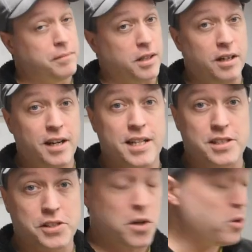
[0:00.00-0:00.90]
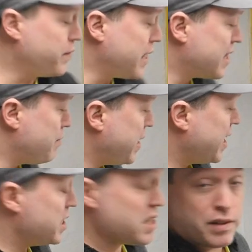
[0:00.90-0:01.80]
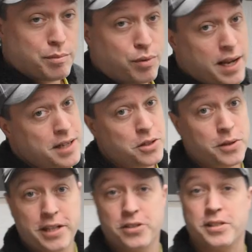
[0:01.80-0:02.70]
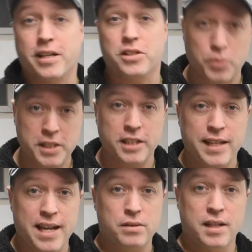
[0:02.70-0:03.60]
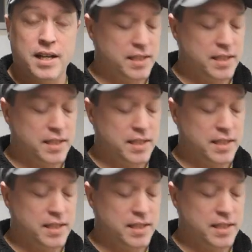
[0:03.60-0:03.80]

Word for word: All right, so we've got the makings of a brand new H O scale switching layout.